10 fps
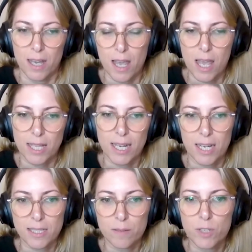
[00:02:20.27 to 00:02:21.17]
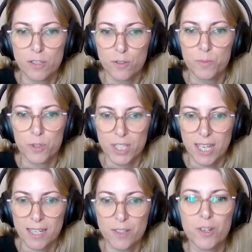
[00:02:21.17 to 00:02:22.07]
the customers to
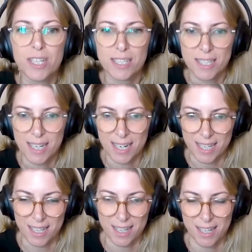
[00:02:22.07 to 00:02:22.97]
protect holistically